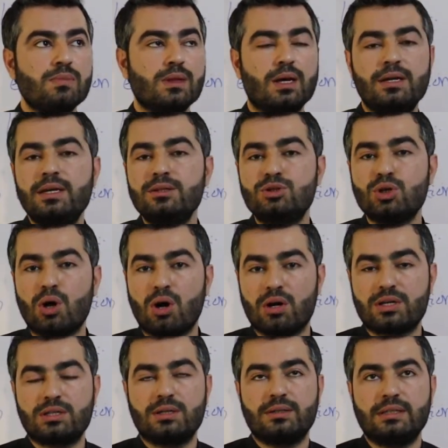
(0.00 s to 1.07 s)
He
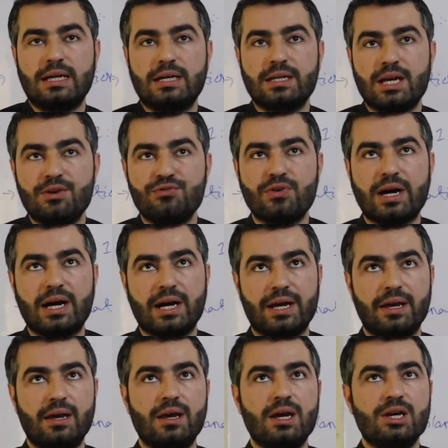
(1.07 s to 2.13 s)
thought that if
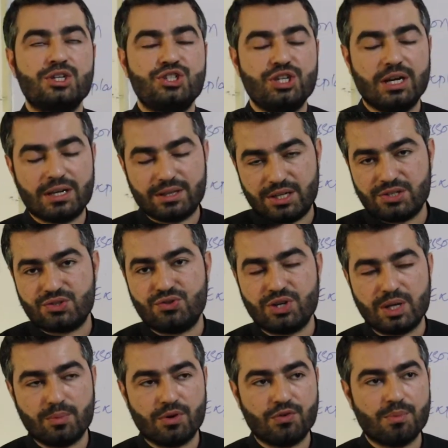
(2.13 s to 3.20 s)
I share this
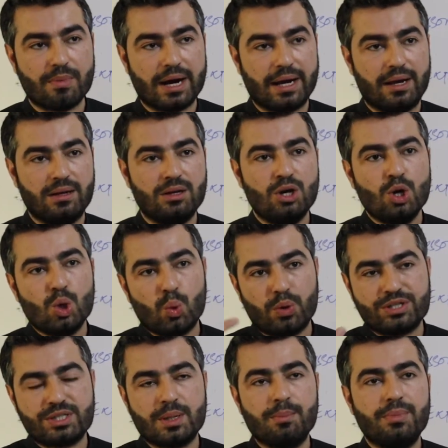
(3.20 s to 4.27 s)
dream of mine
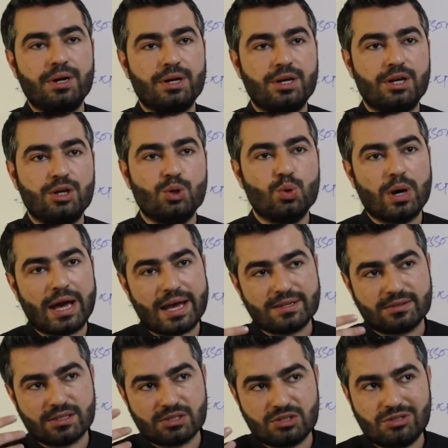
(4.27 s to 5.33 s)
with somebody who
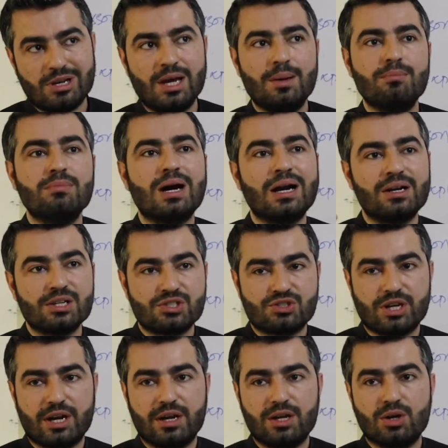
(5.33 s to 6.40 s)
has the same
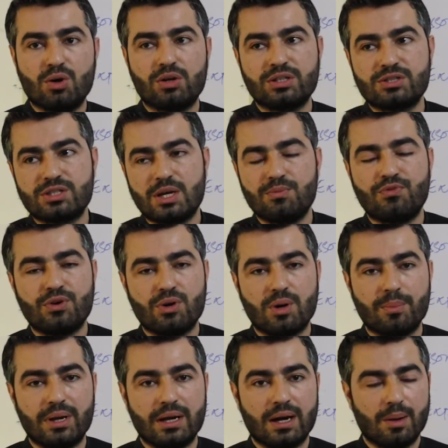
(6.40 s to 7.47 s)
understanding or the same
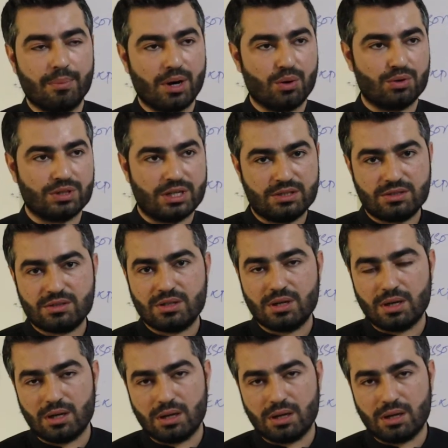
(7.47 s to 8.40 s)
phenomena about this